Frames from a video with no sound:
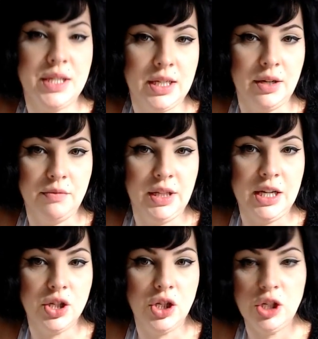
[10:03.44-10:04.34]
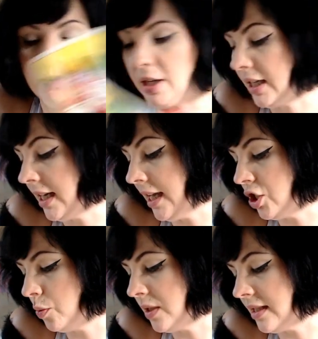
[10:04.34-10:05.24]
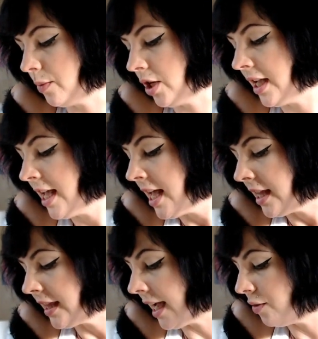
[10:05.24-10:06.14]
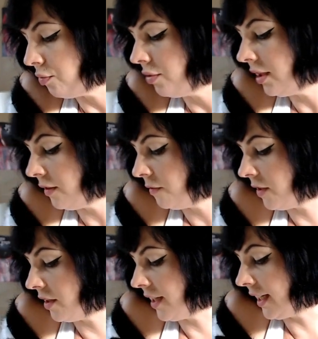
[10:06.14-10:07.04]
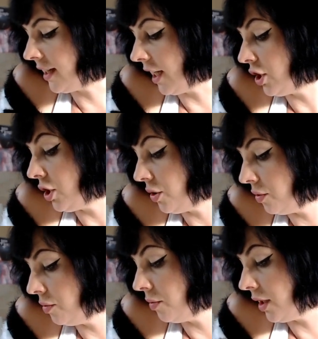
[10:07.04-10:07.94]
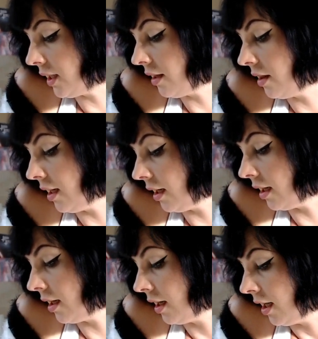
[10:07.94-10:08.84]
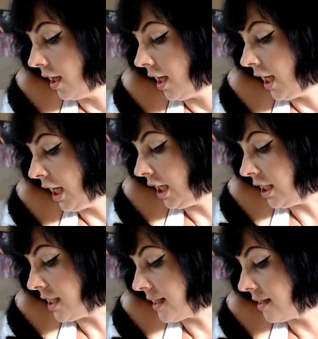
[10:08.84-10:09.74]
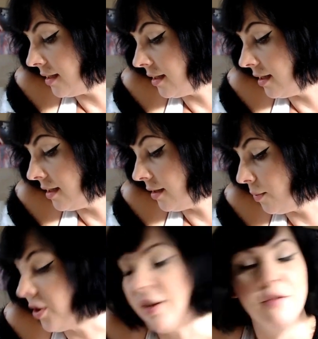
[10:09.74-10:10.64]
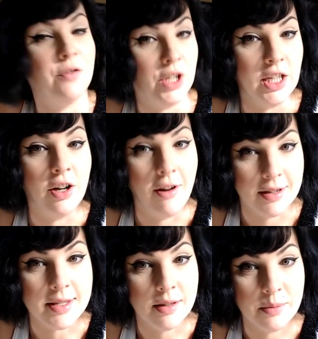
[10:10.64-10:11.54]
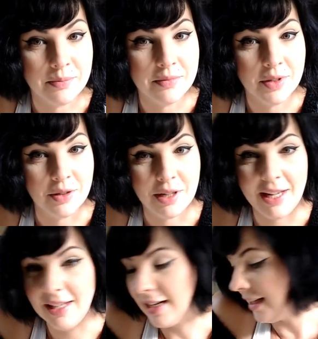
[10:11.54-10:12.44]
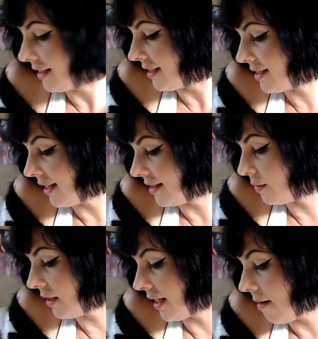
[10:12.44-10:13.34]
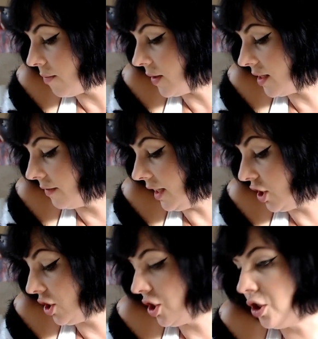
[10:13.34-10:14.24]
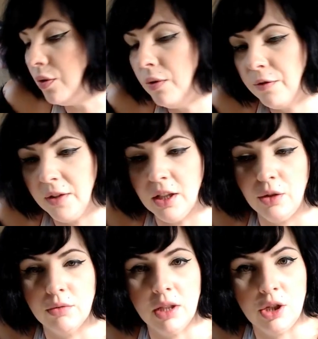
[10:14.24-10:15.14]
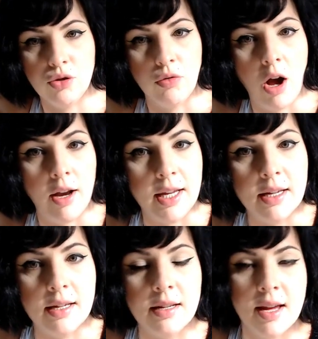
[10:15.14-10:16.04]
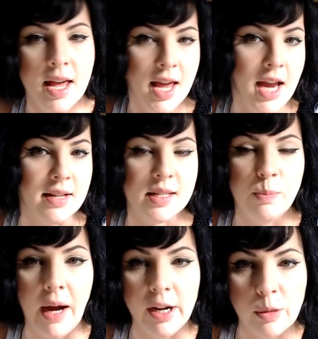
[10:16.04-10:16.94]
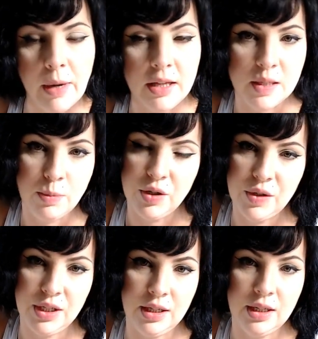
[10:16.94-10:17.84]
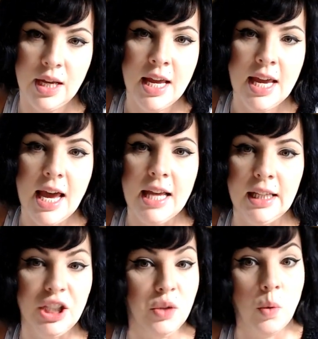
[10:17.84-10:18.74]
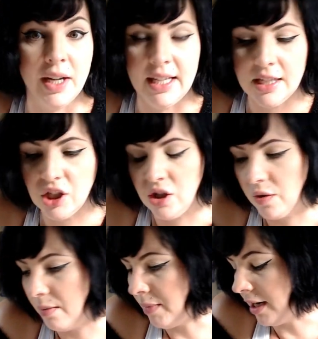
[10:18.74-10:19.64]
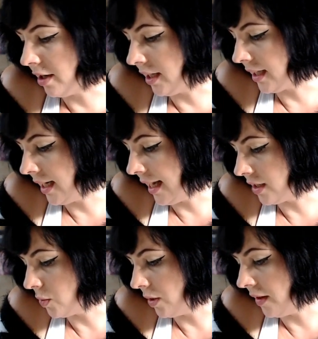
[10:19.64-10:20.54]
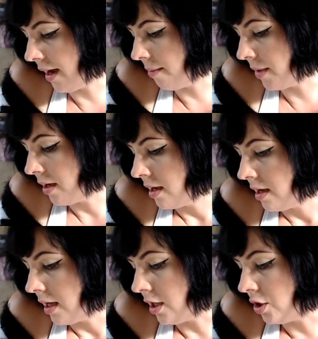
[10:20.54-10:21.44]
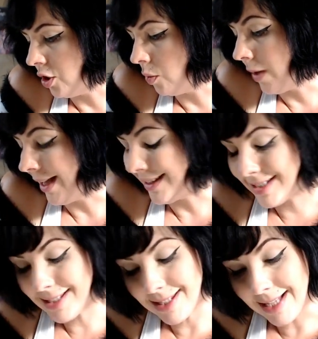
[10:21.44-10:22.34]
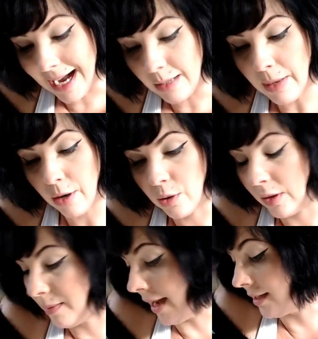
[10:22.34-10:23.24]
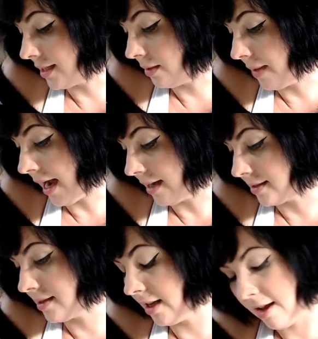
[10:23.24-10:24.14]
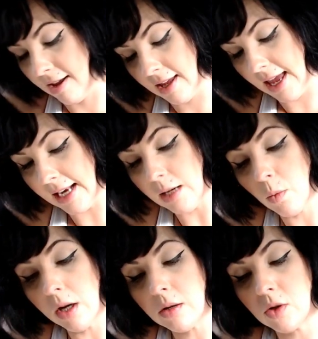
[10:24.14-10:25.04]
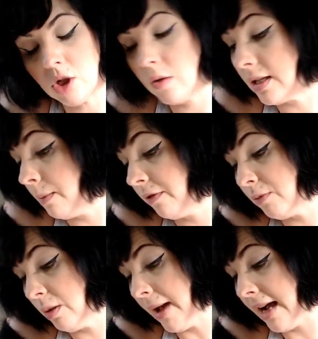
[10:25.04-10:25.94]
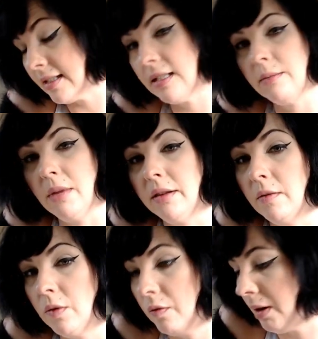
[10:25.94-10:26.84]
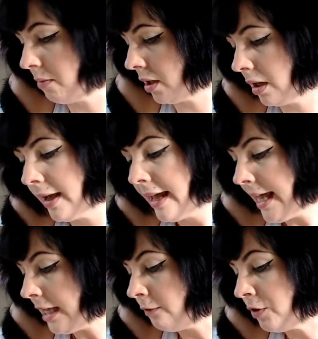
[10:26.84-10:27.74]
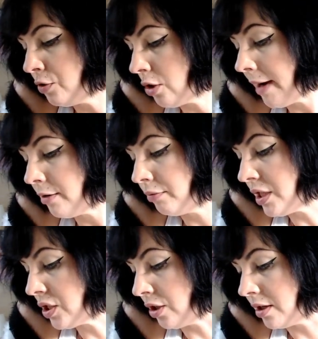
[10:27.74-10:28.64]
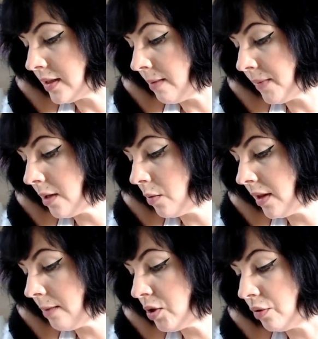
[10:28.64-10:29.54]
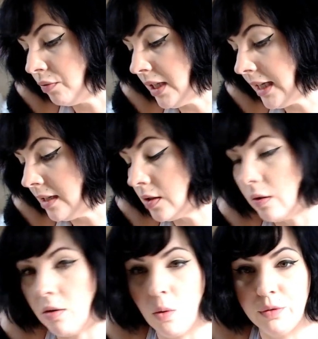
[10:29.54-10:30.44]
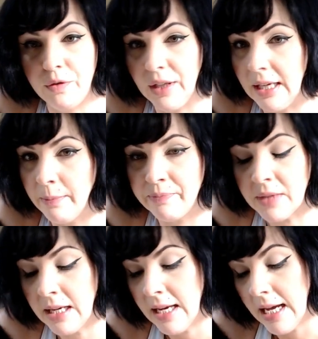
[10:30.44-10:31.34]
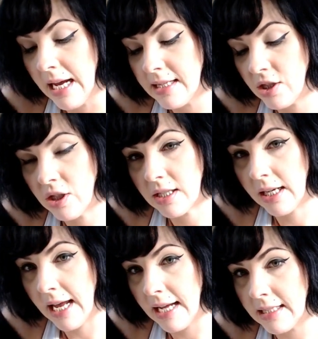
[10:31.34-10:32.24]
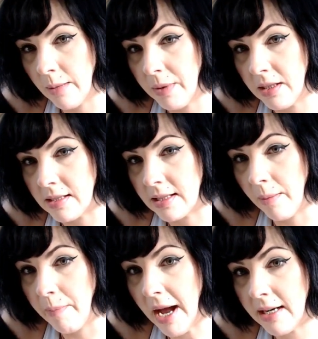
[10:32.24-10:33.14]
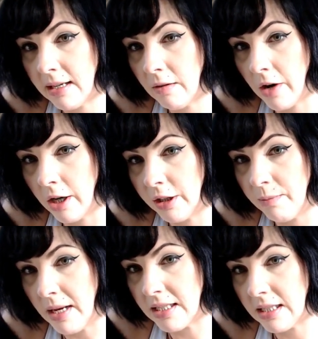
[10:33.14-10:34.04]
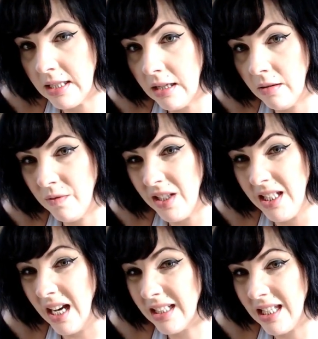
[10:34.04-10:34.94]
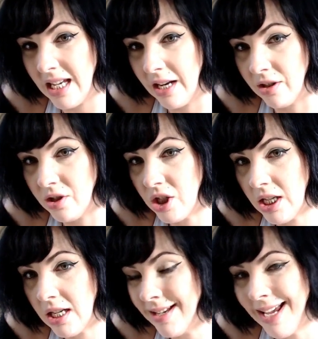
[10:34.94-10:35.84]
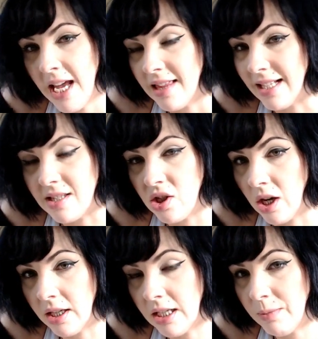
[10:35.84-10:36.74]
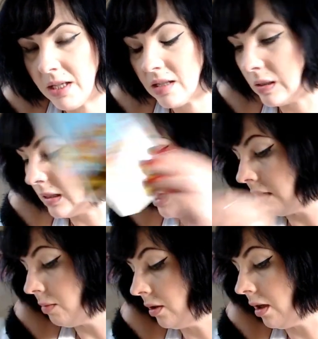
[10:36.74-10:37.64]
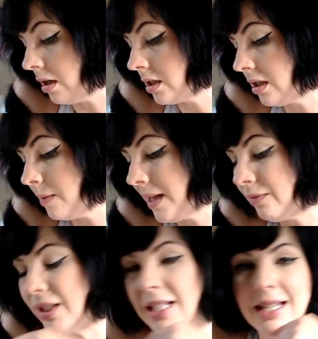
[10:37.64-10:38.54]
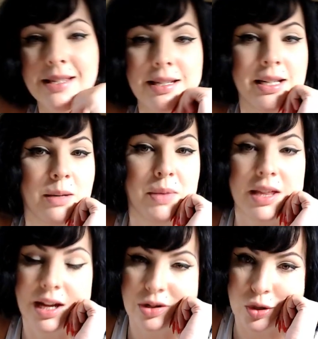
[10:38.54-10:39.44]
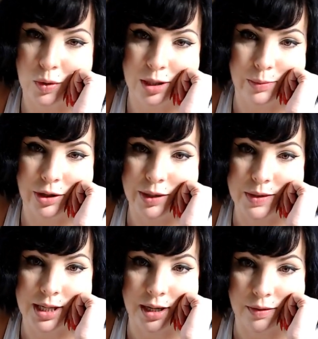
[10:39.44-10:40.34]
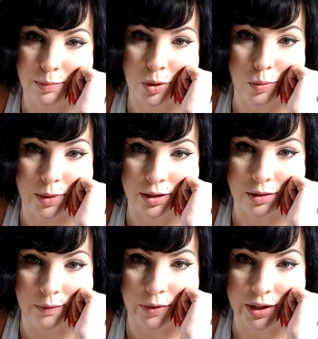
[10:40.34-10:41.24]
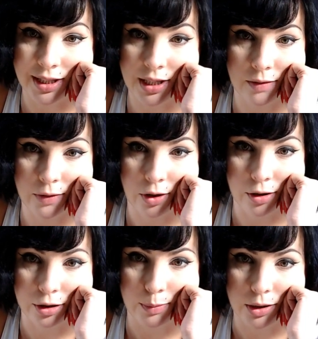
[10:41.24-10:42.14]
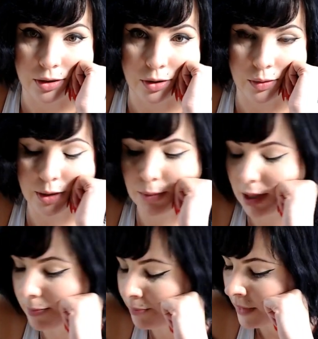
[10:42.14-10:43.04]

a relationship and a connection with someone that really feel like that you really think is pretty freaking awesome. Okay, like I get this sense with the Empress of like you feeling really drawn in and inspired by this person, and like you want to get to know them better and connect with them in a new way. This is not about going back to the past. Anyone who shows up from your past in the month of November, if you try to restart something with them to rekindle an old flame, it's just going to end up in this competitive, argumentative, yucky energy that's not going to be sustainable long term and really isn't going to be that enjoyable outside of the moment of the heat of the argument. You know what I mean?